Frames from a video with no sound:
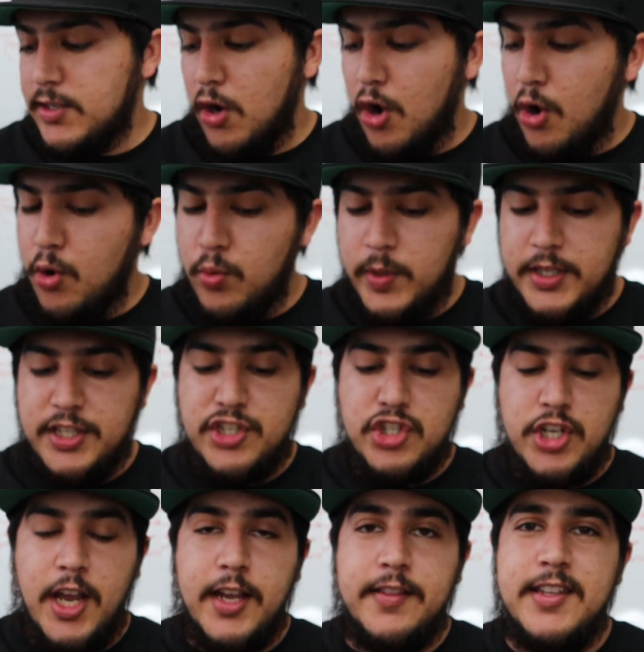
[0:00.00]
Always
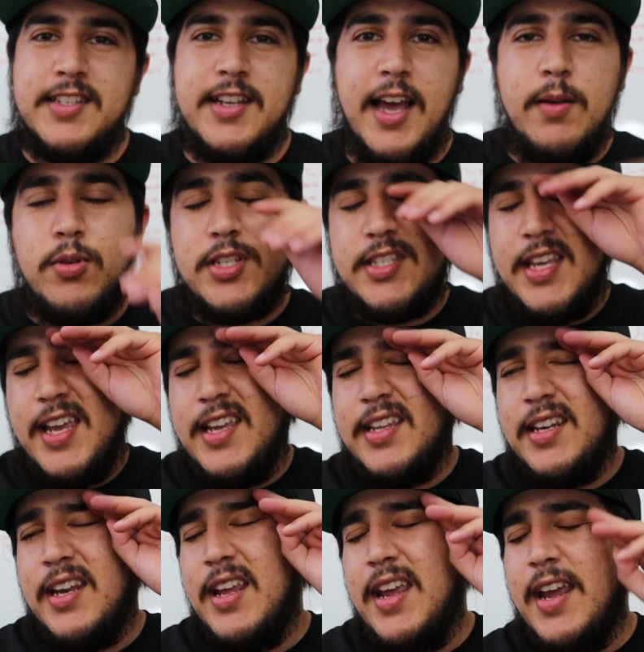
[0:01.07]
check. This guy was
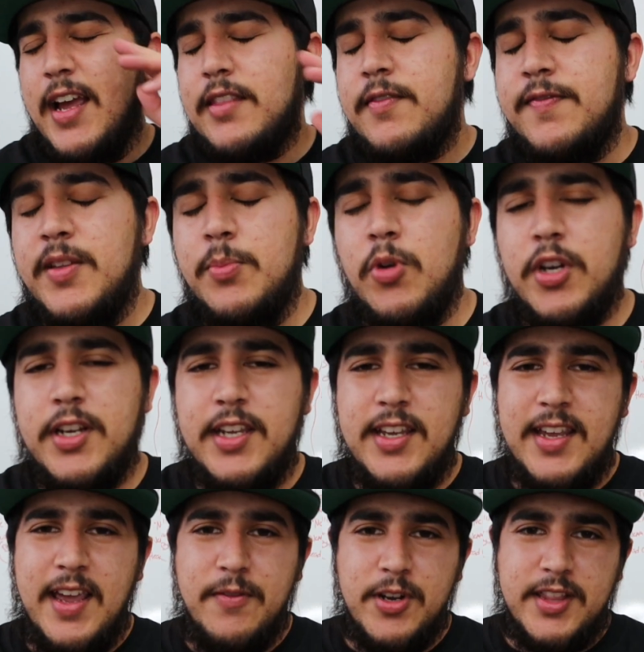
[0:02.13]
saying at the flea
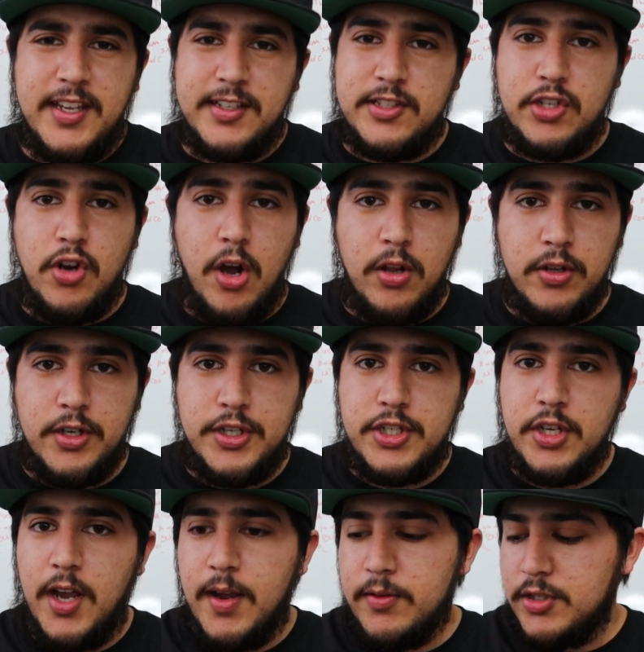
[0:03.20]
market everything's $1.
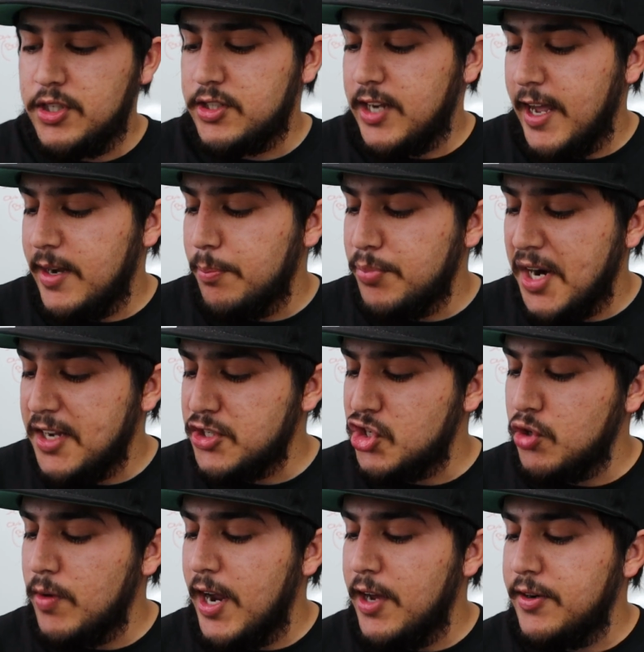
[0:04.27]
So I was just kind of
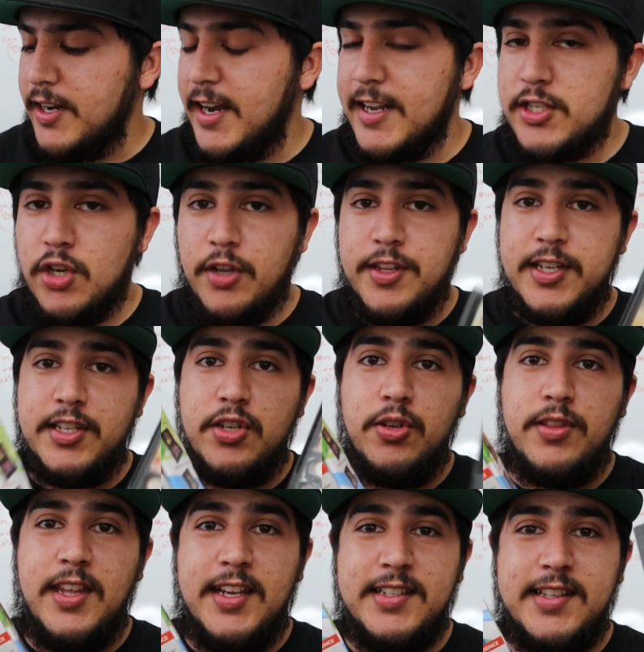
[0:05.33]
browsing around, and I saw these 2
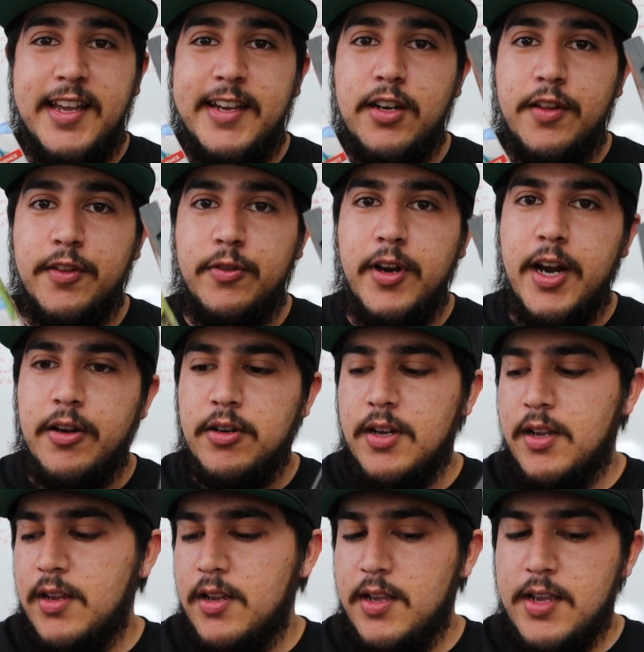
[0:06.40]
things laying on the ground.
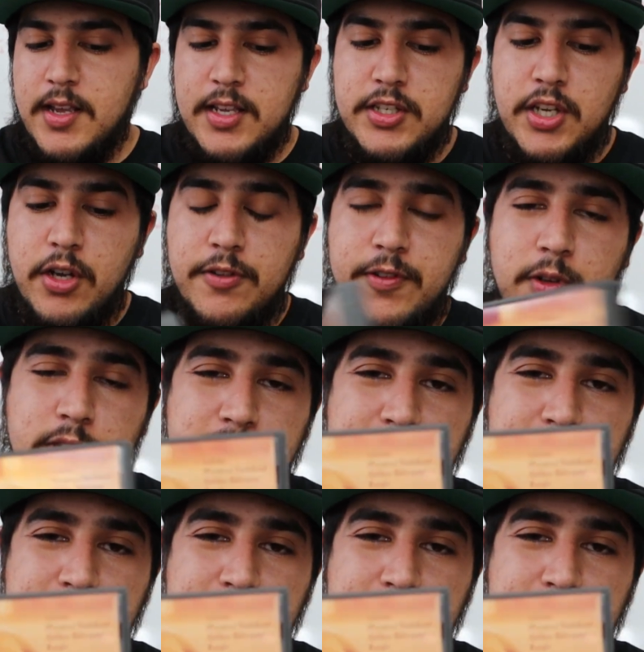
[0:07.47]
So if you've